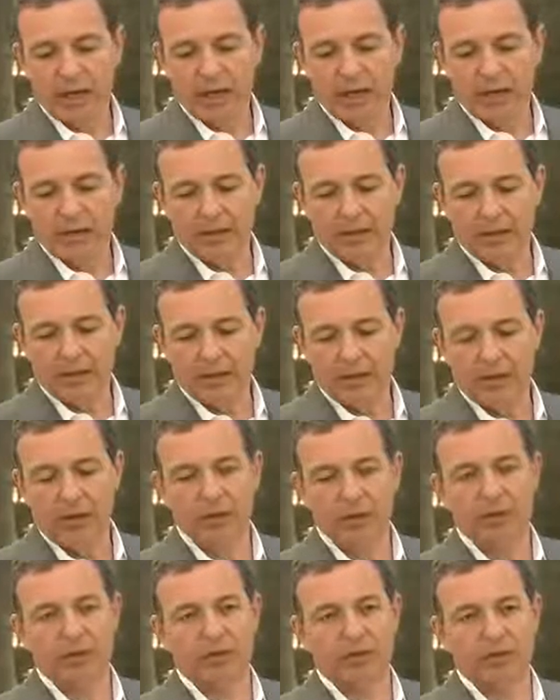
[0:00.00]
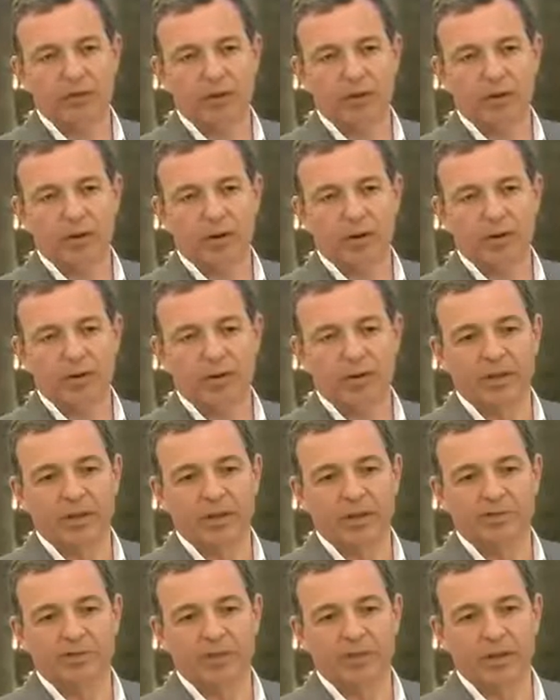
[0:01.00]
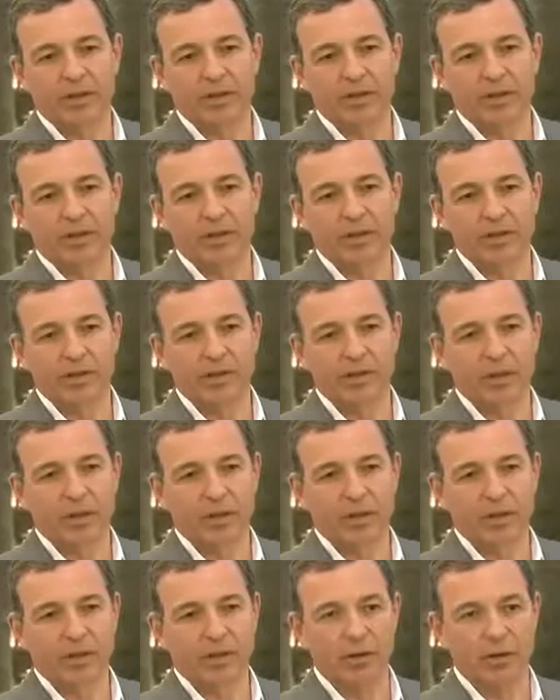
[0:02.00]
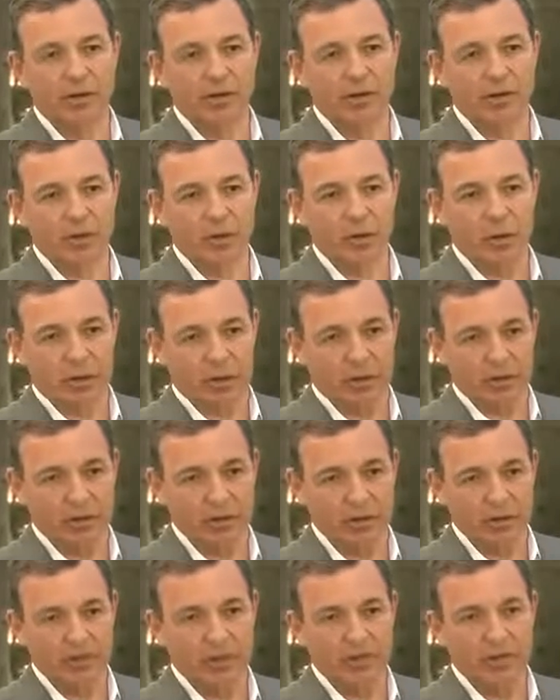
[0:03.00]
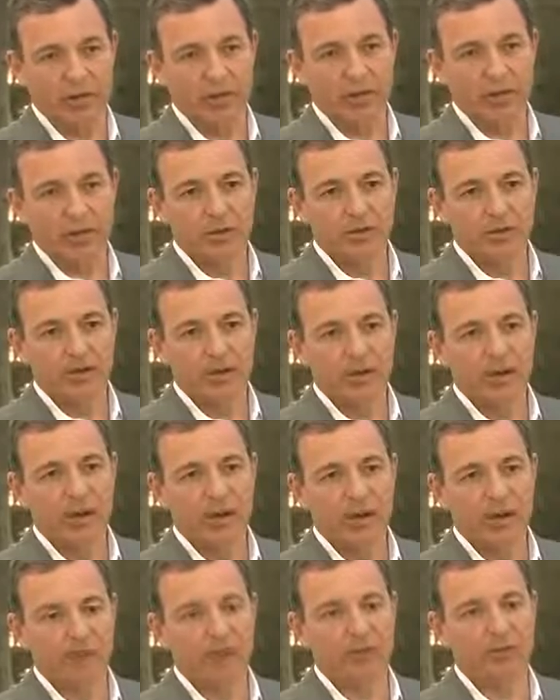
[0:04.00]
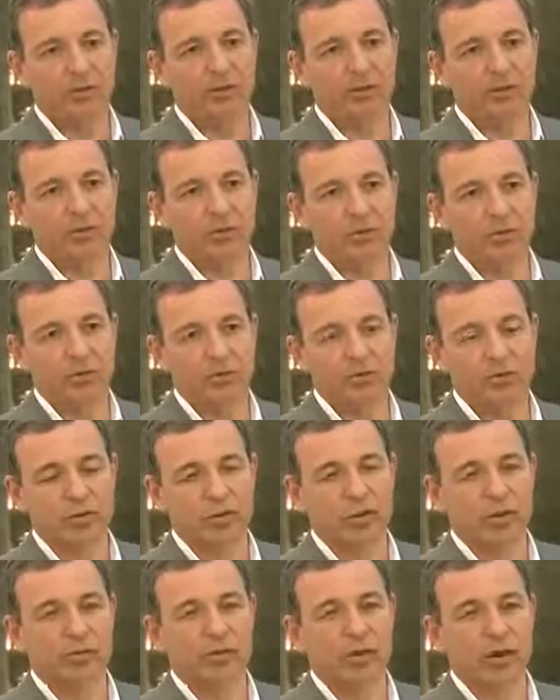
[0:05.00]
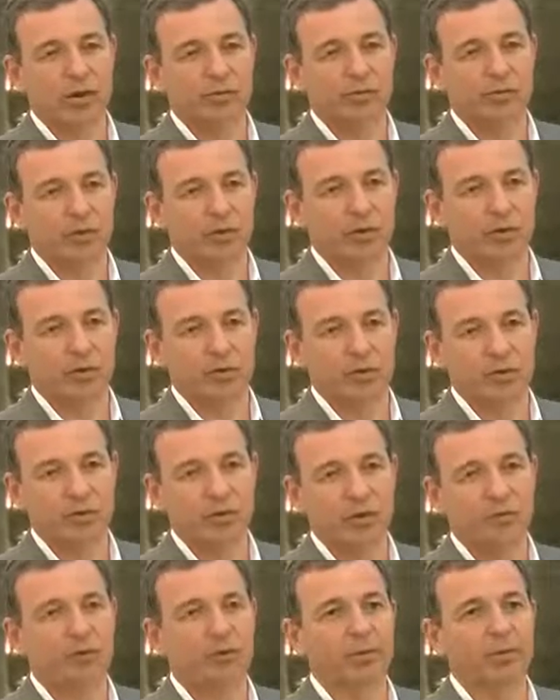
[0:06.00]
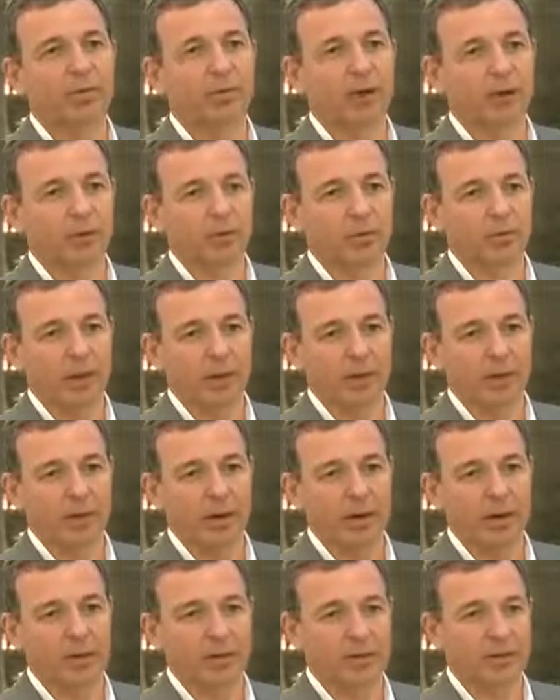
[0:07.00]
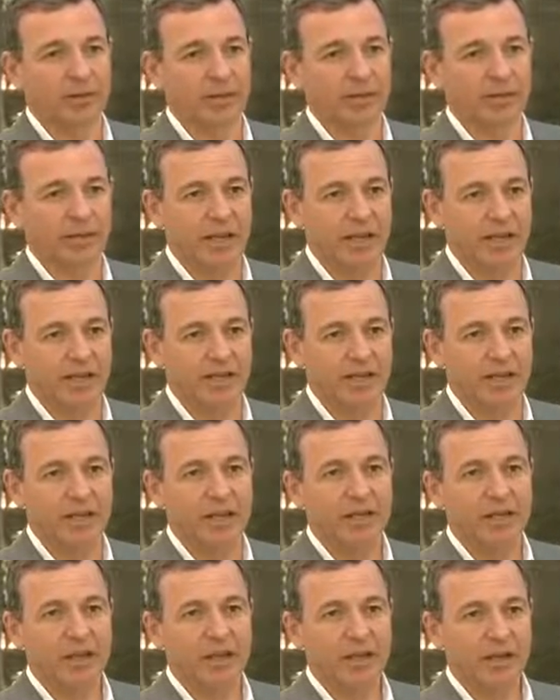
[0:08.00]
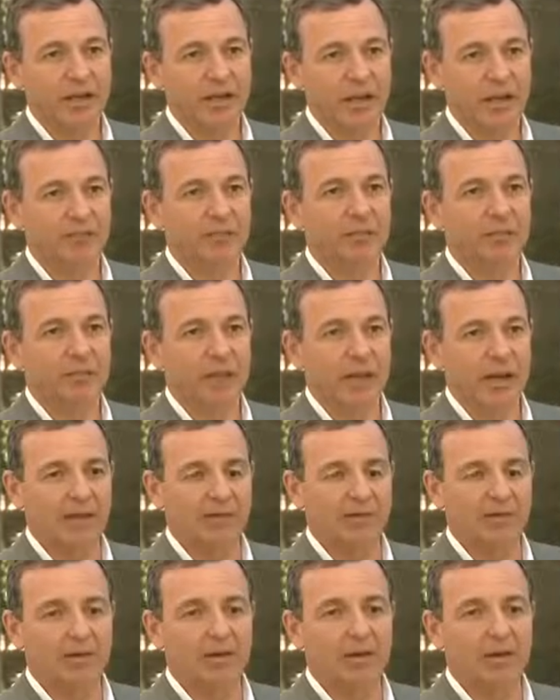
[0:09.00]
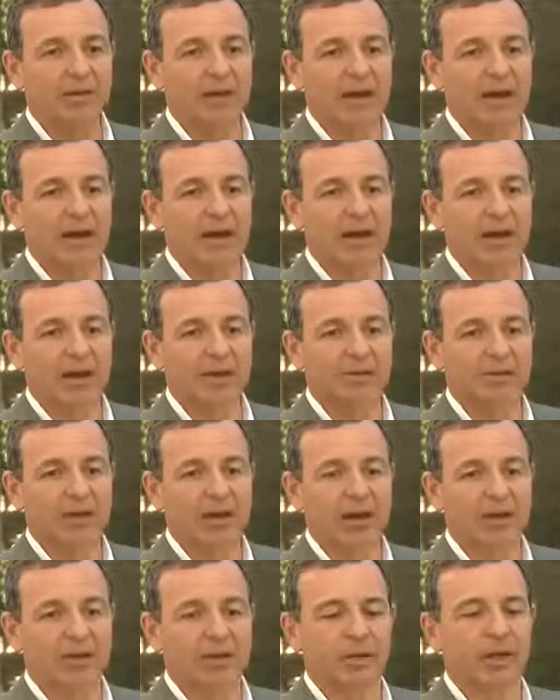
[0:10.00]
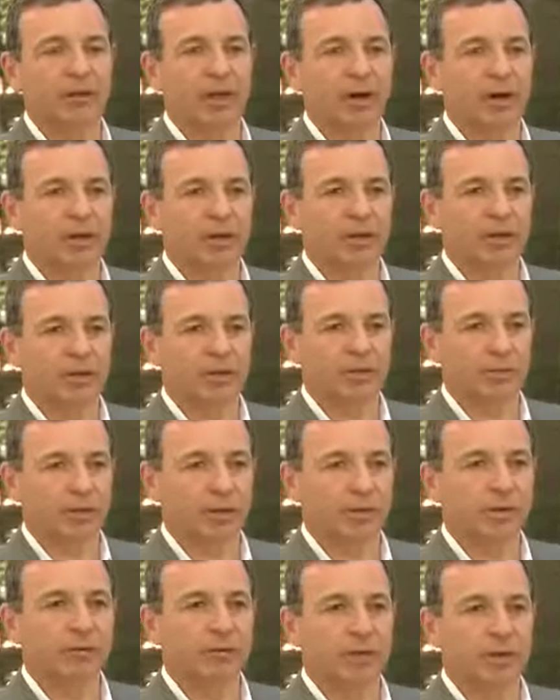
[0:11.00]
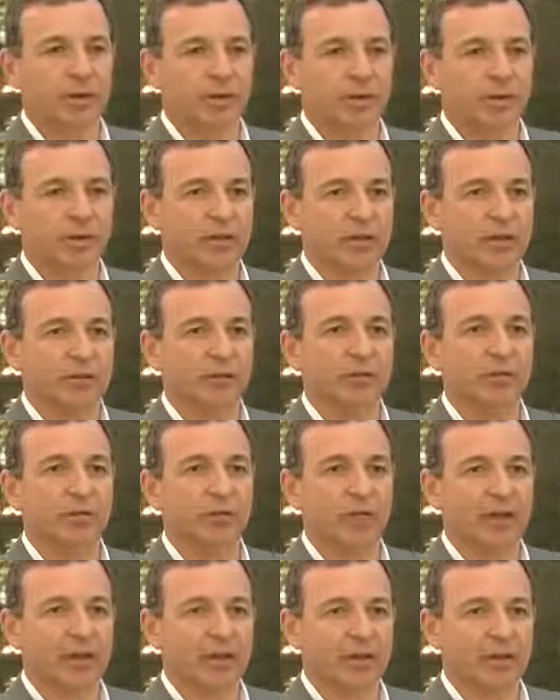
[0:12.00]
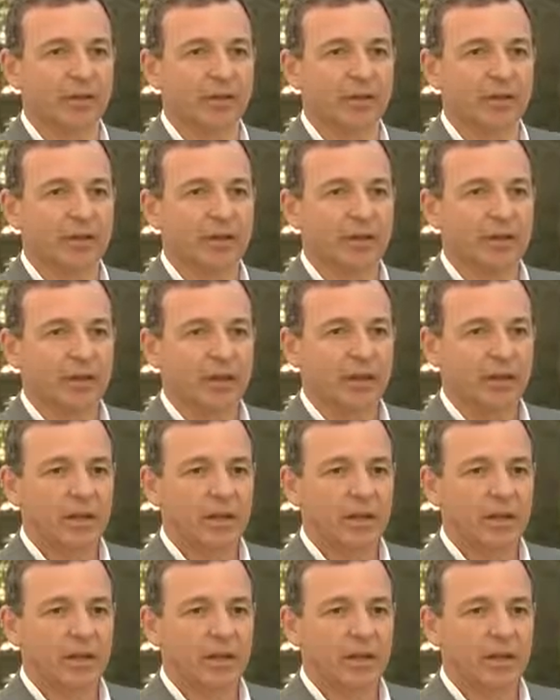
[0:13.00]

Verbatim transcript: And third is we wanted to be there first because we wanted to learn the quickest from how the consumer would use that platform. And we've been blown away by the success of the platform and by the quality of the experience that it provides.